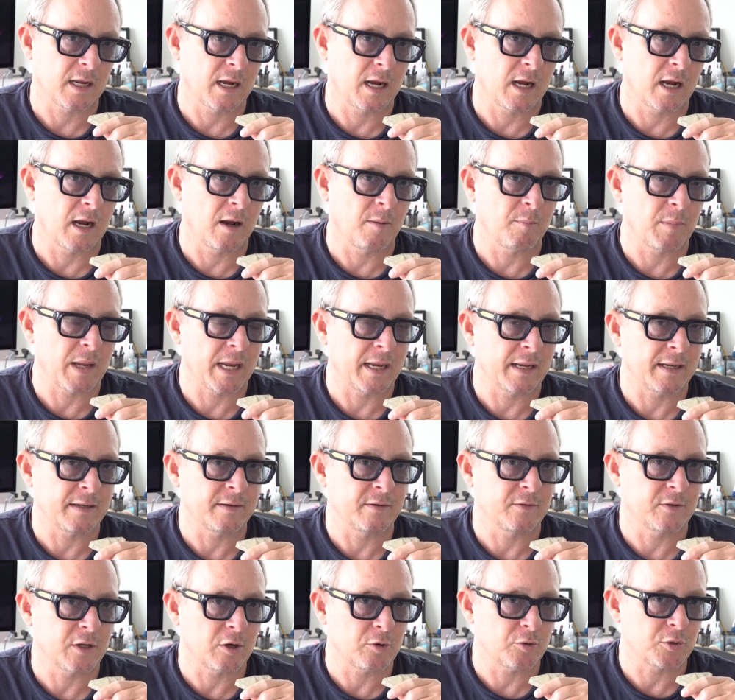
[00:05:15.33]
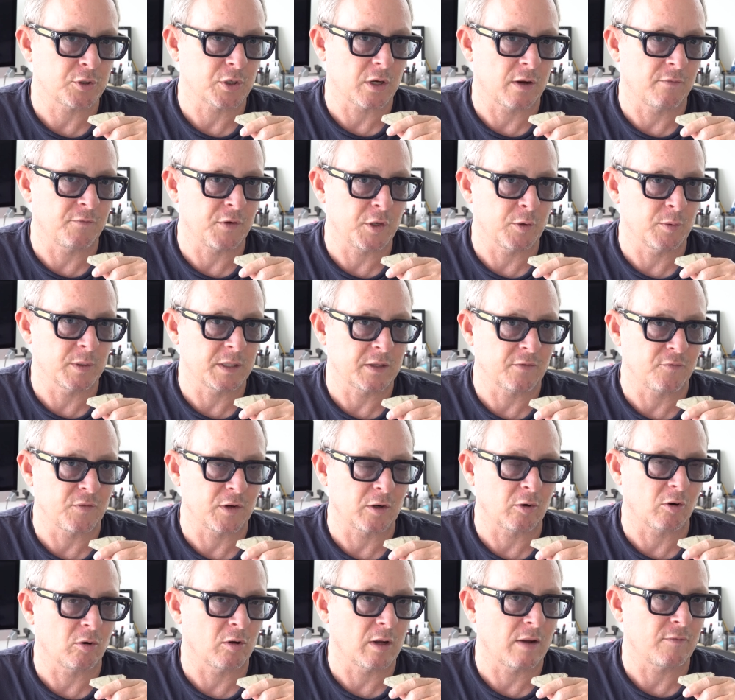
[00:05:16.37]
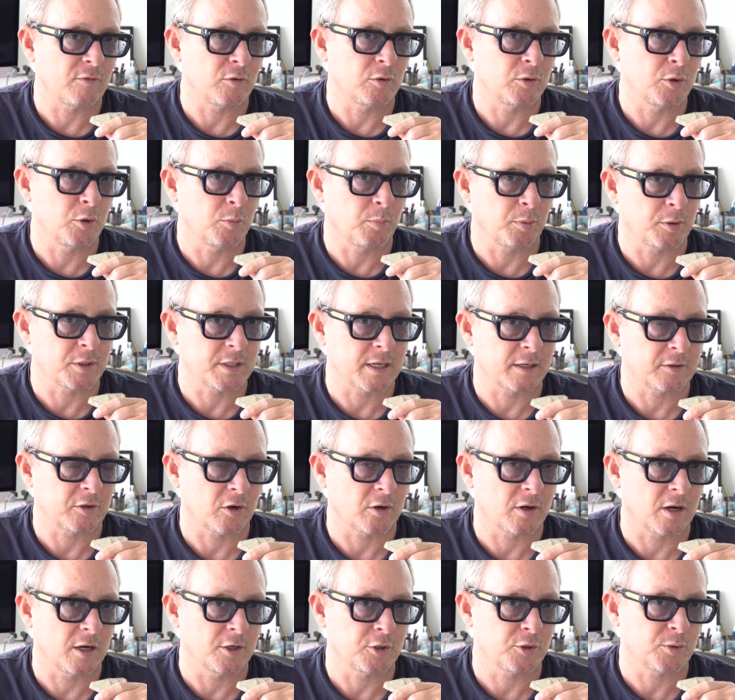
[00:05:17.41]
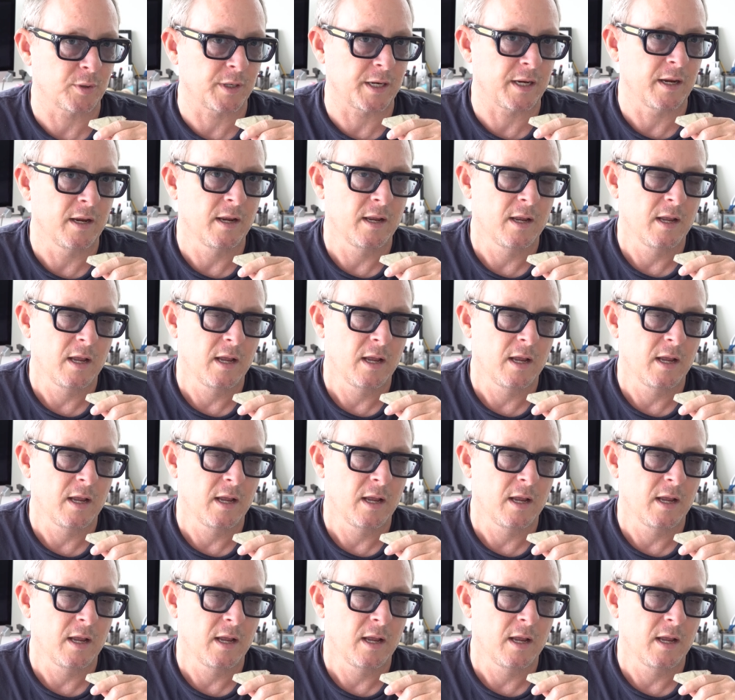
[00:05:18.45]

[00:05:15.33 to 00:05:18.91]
And those of you at the federal level who protect our country